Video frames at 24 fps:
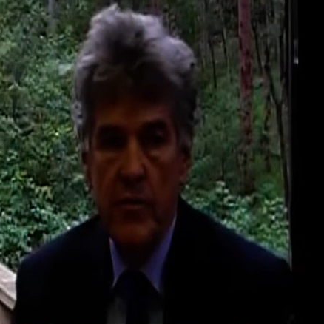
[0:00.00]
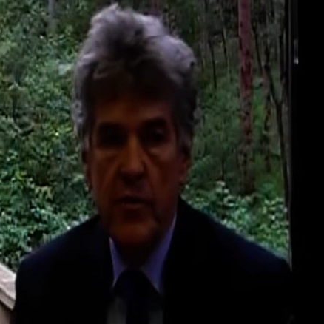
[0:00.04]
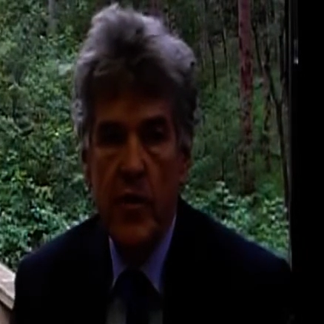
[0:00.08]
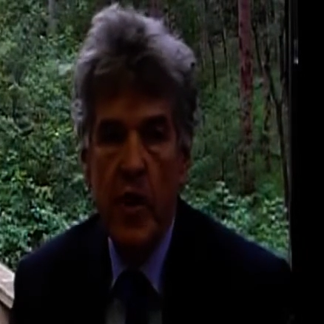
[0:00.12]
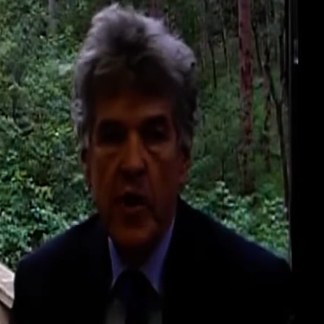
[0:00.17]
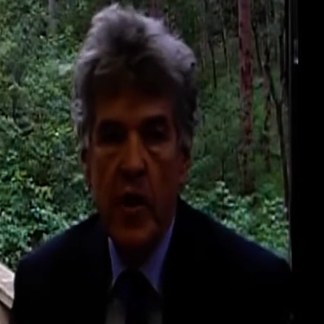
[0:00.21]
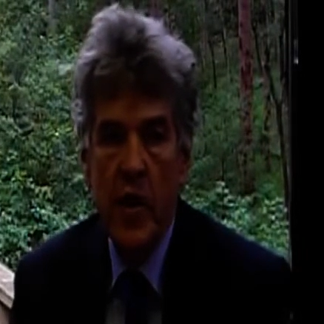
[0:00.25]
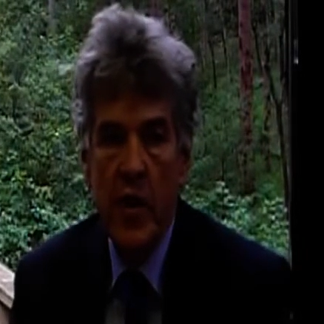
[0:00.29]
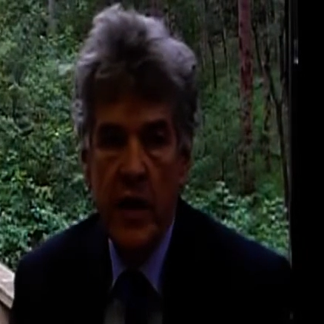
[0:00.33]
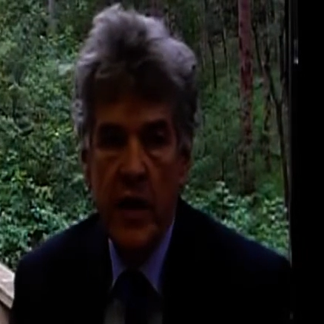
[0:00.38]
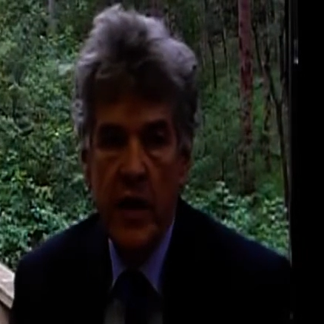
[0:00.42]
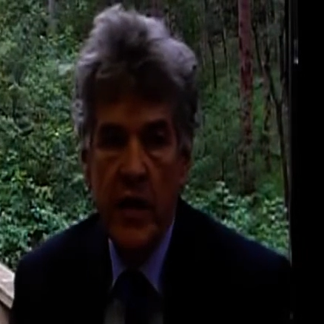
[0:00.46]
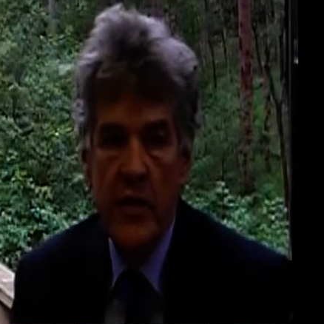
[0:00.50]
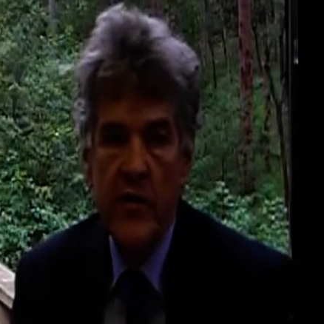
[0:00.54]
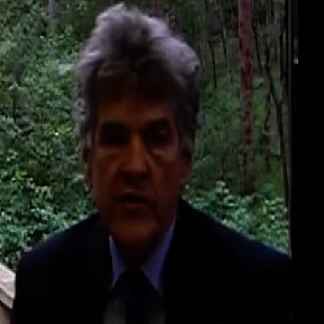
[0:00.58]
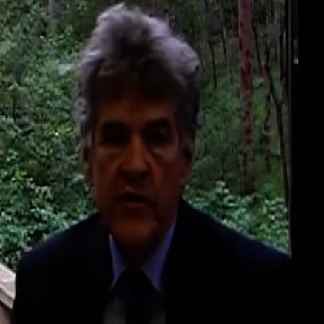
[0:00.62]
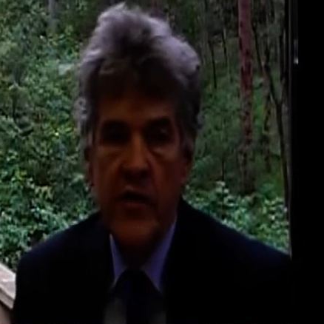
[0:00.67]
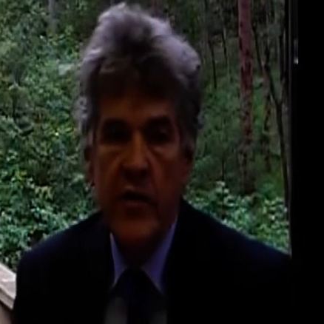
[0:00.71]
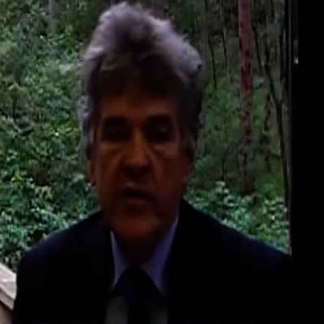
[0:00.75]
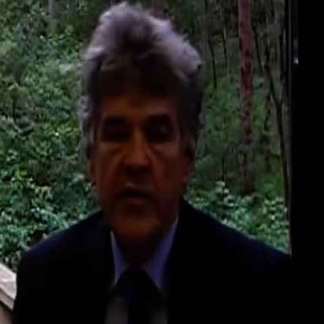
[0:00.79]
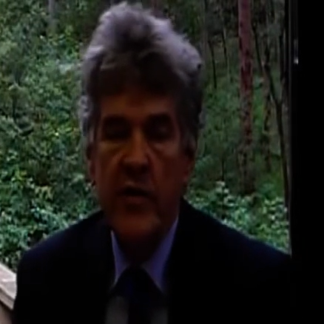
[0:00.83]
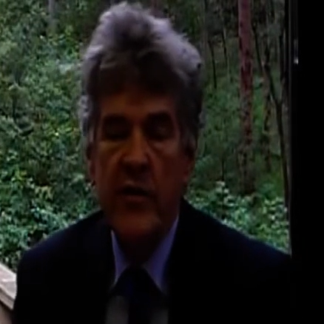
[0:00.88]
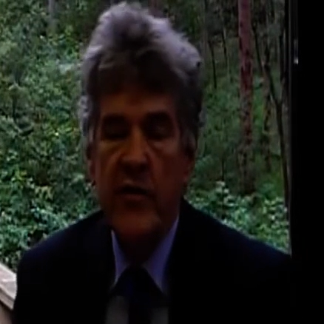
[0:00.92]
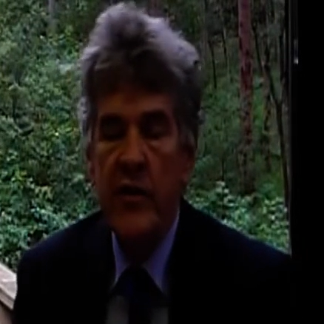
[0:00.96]
hikes
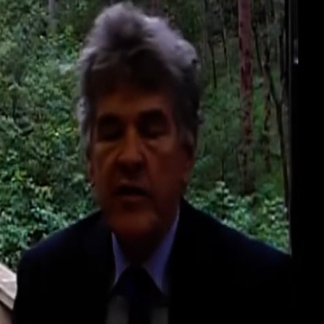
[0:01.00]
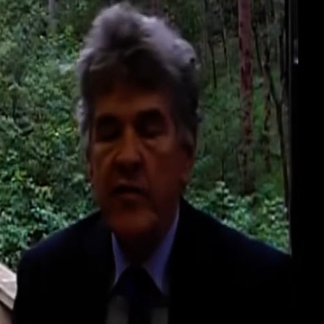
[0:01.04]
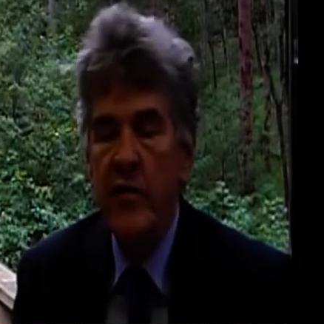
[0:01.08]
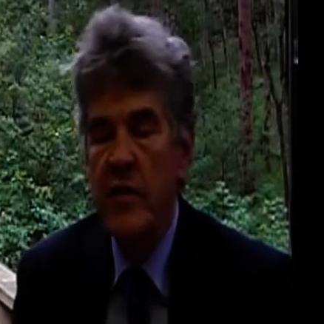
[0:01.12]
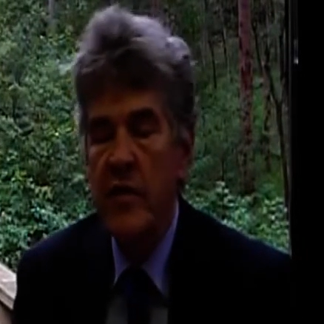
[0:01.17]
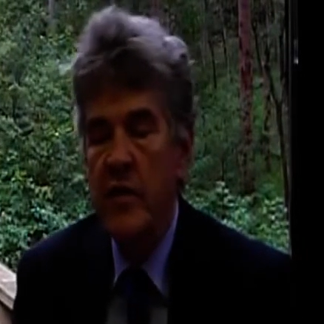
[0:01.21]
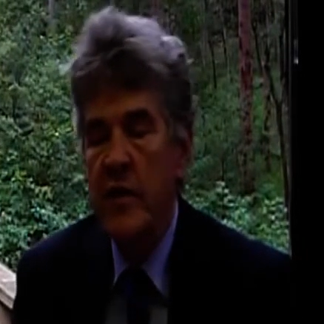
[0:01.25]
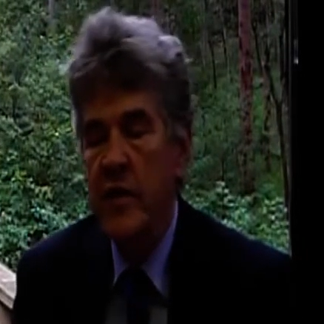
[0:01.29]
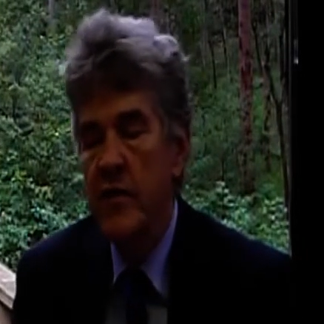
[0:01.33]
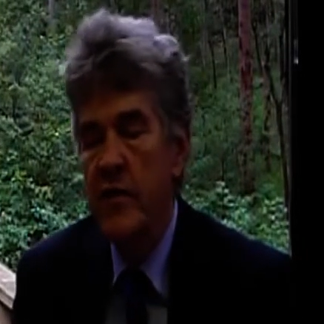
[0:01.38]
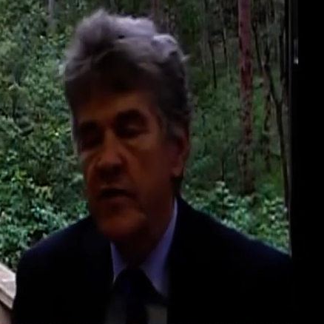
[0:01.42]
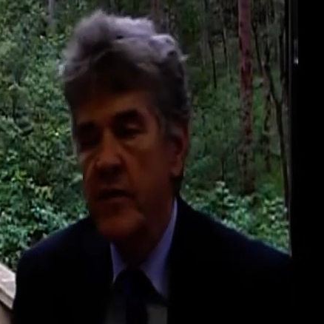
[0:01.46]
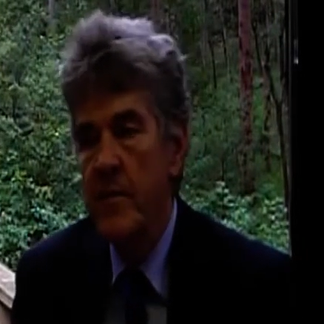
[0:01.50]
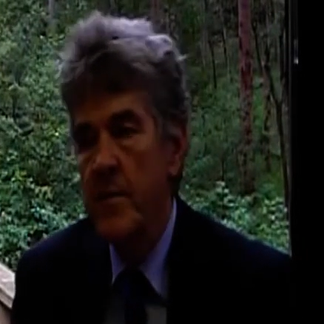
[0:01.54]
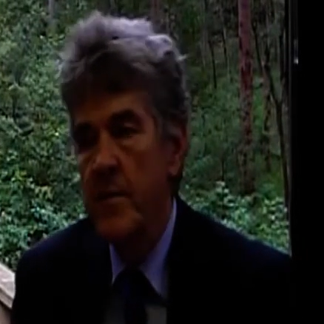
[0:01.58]
in the 70s.